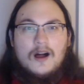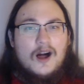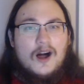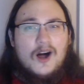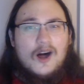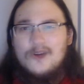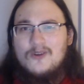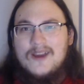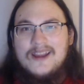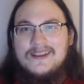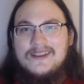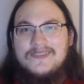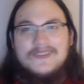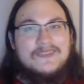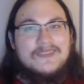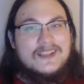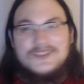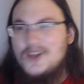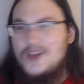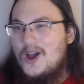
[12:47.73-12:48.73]
Alright, I
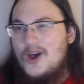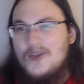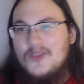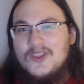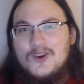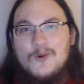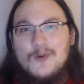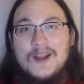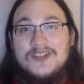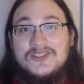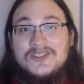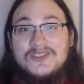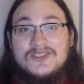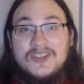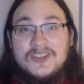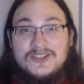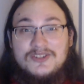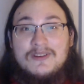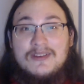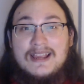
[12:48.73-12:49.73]
think that's all the questions
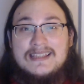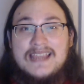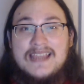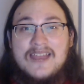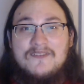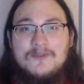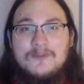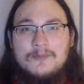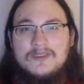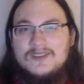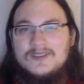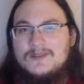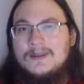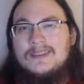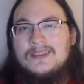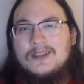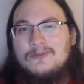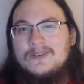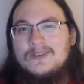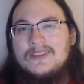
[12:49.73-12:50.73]
that you guys have for me this
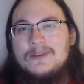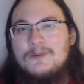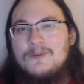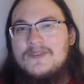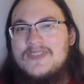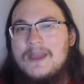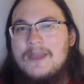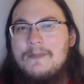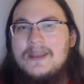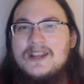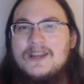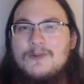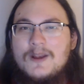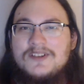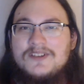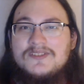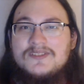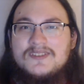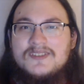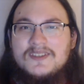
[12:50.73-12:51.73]
week. There really weren't that many
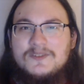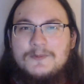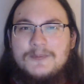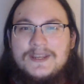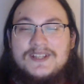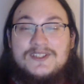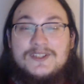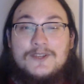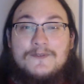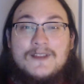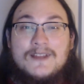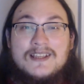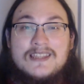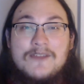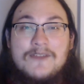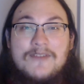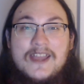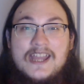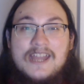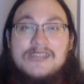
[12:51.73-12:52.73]
questions this week, so if you guys
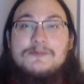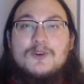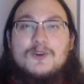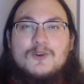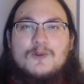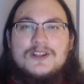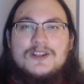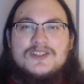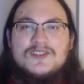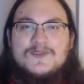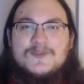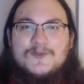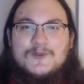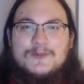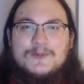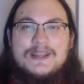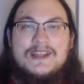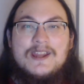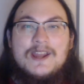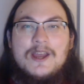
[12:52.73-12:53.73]
have any more questions for
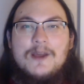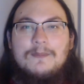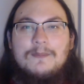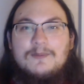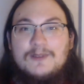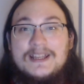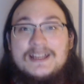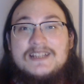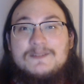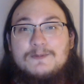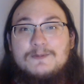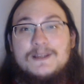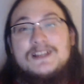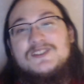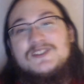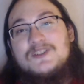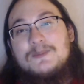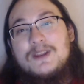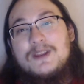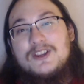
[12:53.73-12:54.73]
me, please
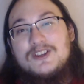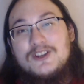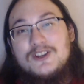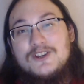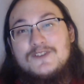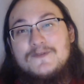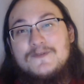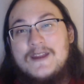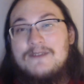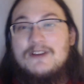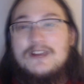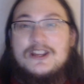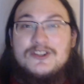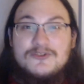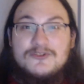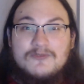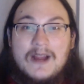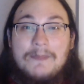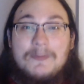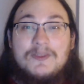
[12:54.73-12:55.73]
do me a huge favor and
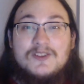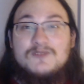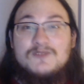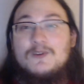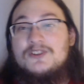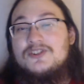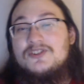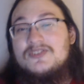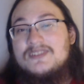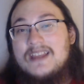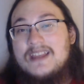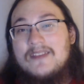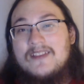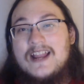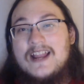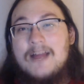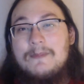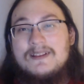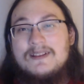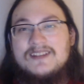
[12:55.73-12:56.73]
drop those questions down in
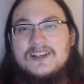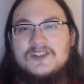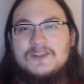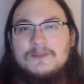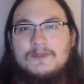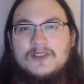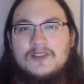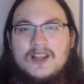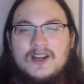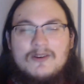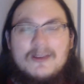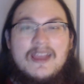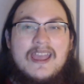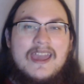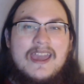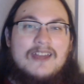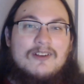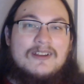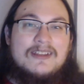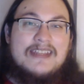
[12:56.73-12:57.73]
the comment section below,
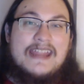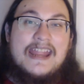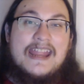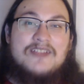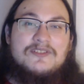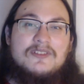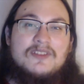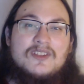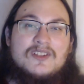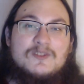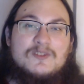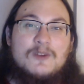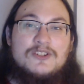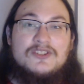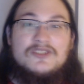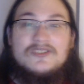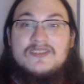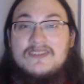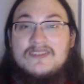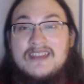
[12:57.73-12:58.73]
and I'll get to answering those
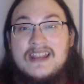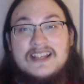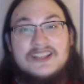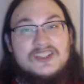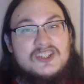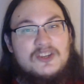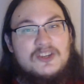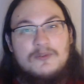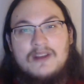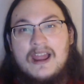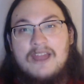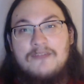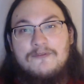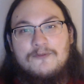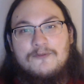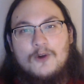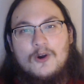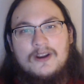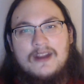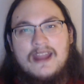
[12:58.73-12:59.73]
questions in the next Q&A
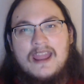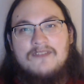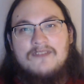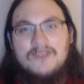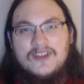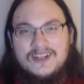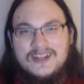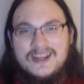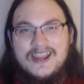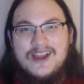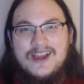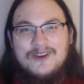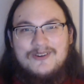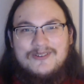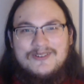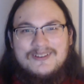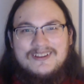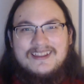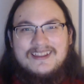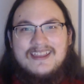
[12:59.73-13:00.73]
Friday
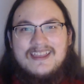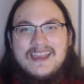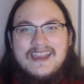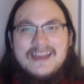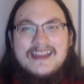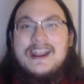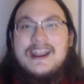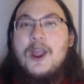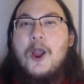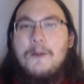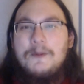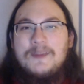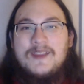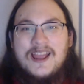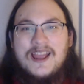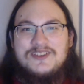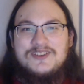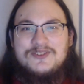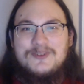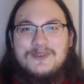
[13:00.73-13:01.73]
video. And I hope you
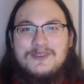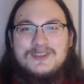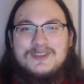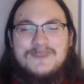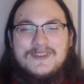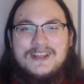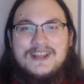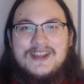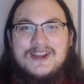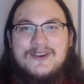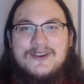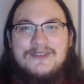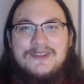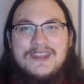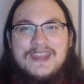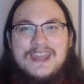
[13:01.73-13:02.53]
guys enjoyed this video.